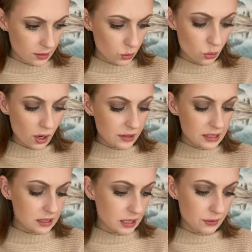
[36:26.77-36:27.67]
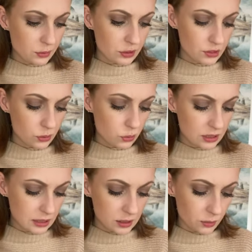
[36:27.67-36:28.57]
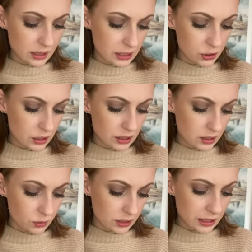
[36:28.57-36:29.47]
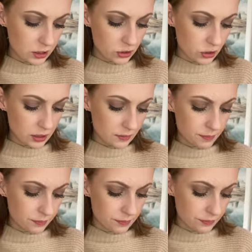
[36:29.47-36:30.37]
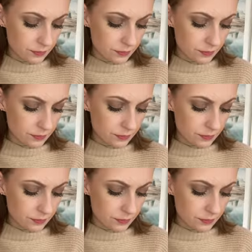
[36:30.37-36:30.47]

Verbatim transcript: Who are these lovers? Who is this relation in this relationship?